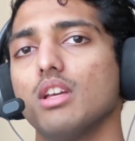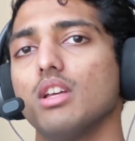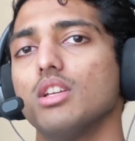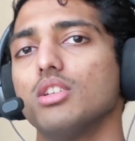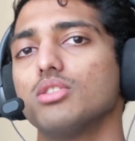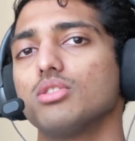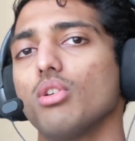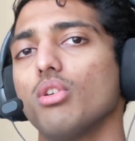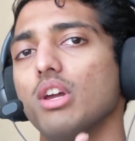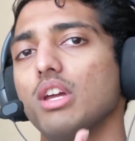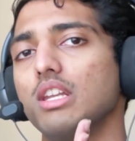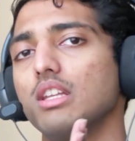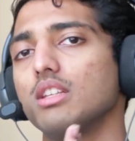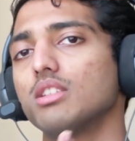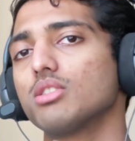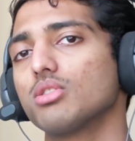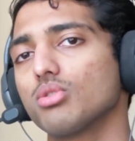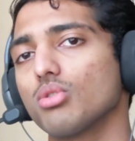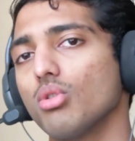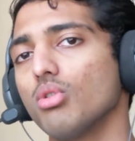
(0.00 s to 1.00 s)
So an
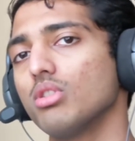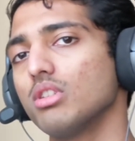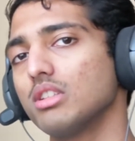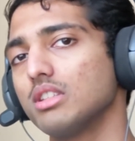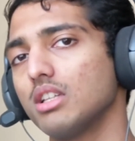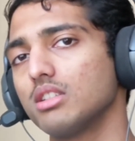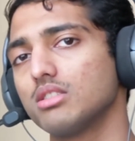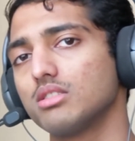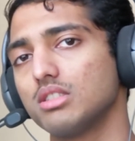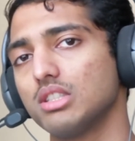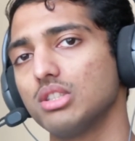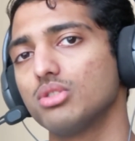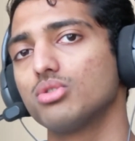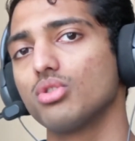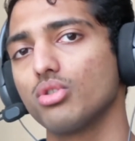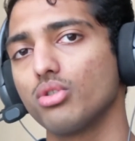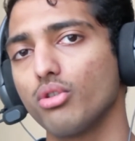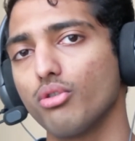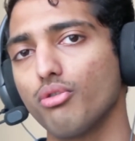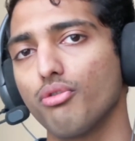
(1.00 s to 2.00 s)
installer that sits
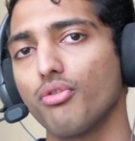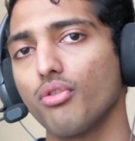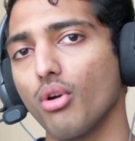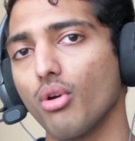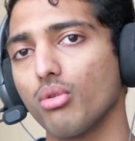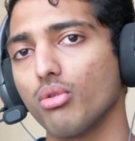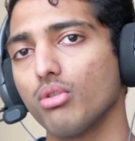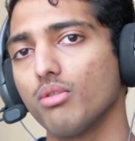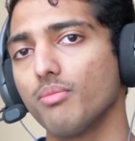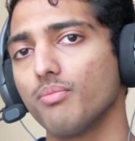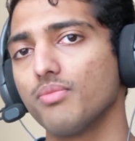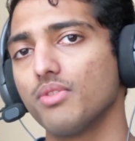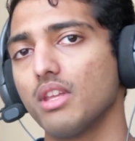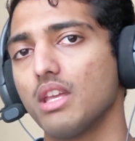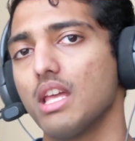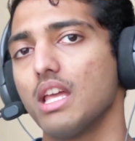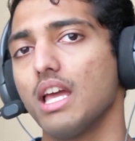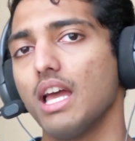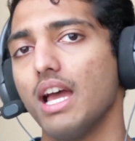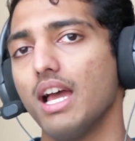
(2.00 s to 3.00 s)
on your phone,
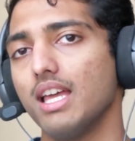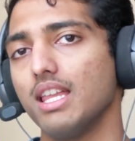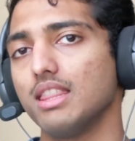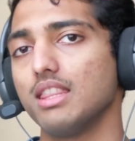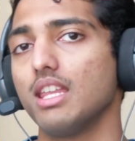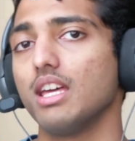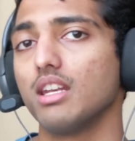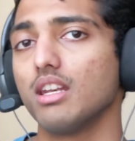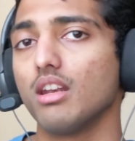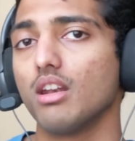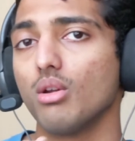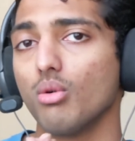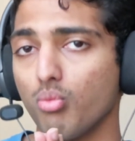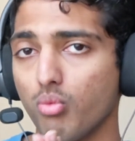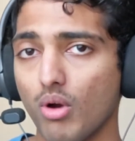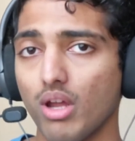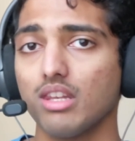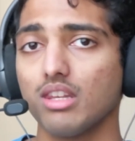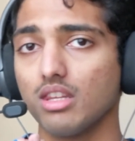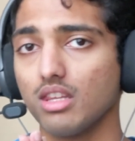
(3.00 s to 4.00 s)
and then
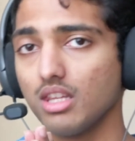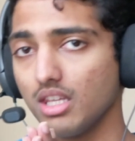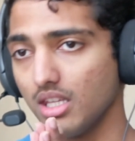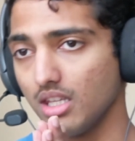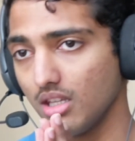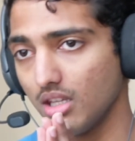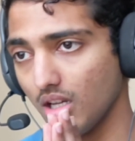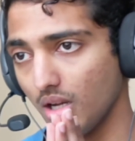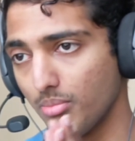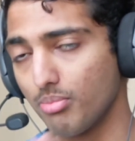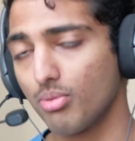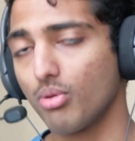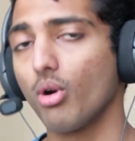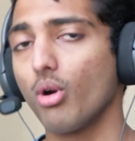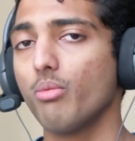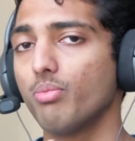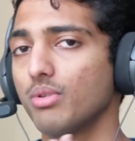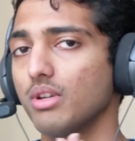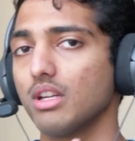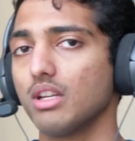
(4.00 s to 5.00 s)
when the
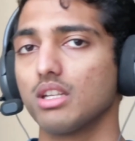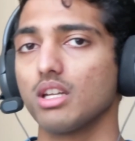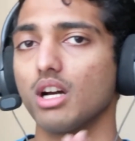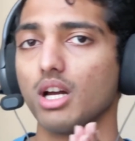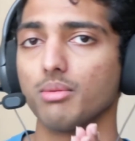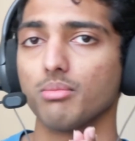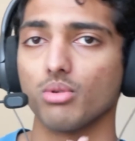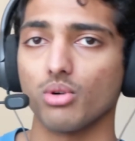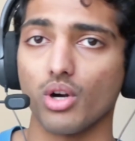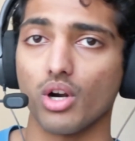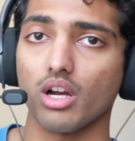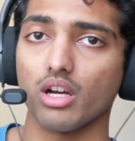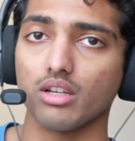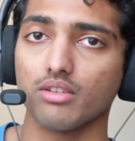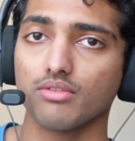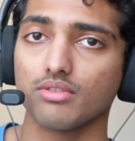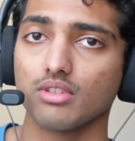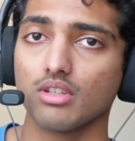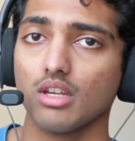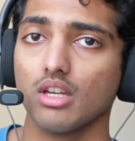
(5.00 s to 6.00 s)
appropriate time
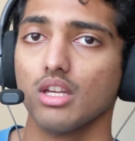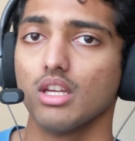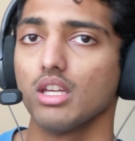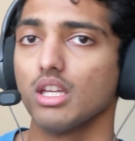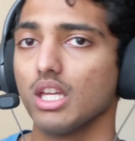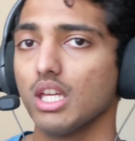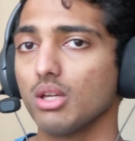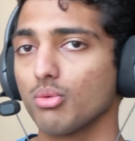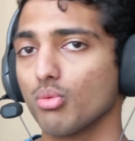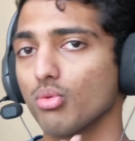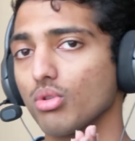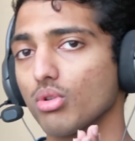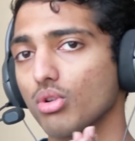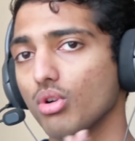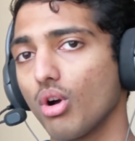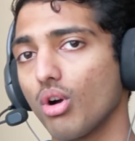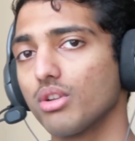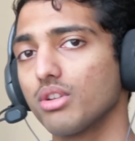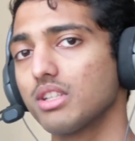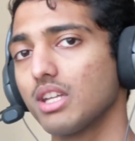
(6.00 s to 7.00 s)
arrives, it will
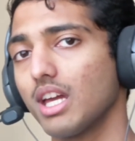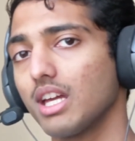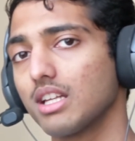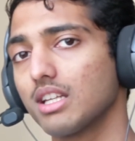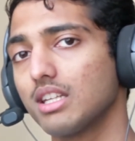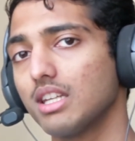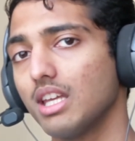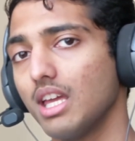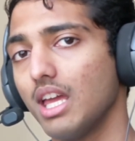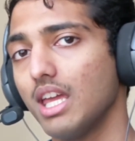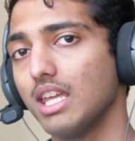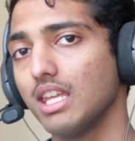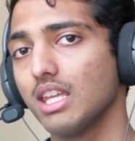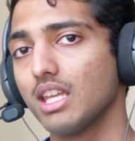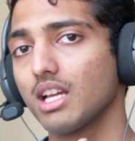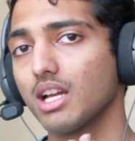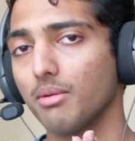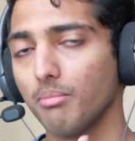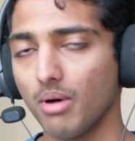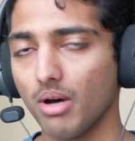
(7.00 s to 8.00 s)
contact a
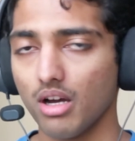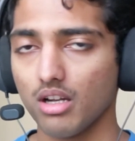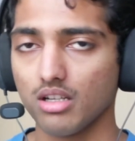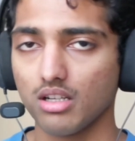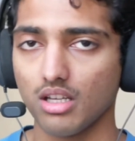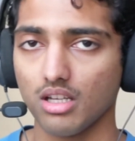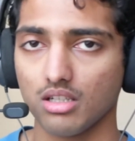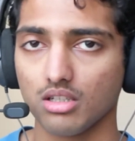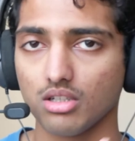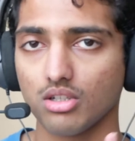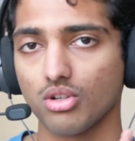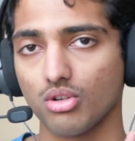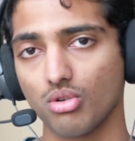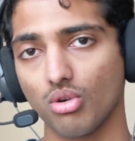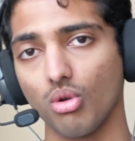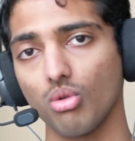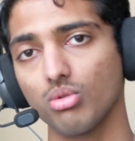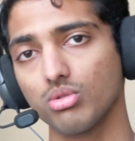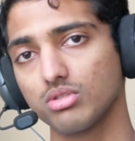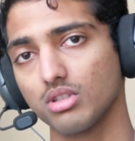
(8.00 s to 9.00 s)
command and
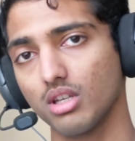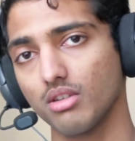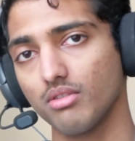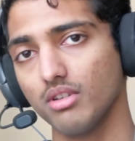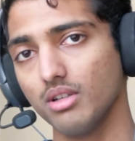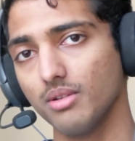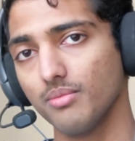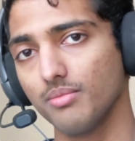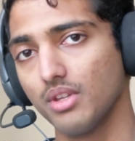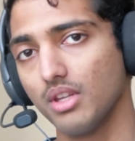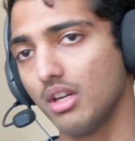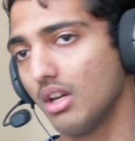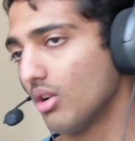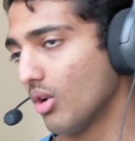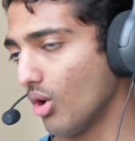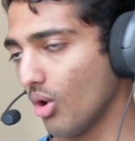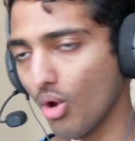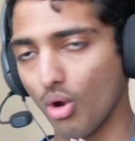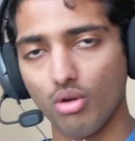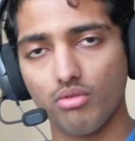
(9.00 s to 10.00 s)
control server
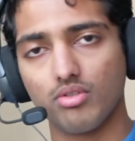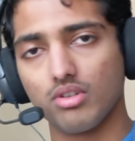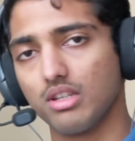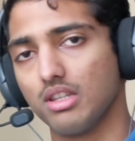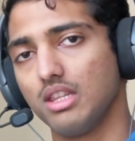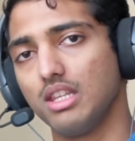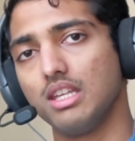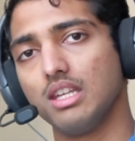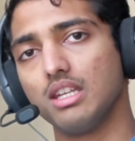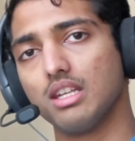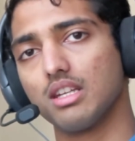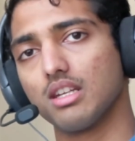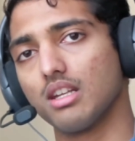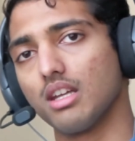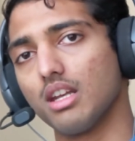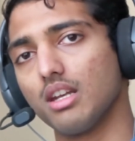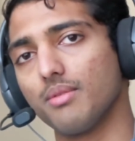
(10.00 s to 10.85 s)
over in the internet.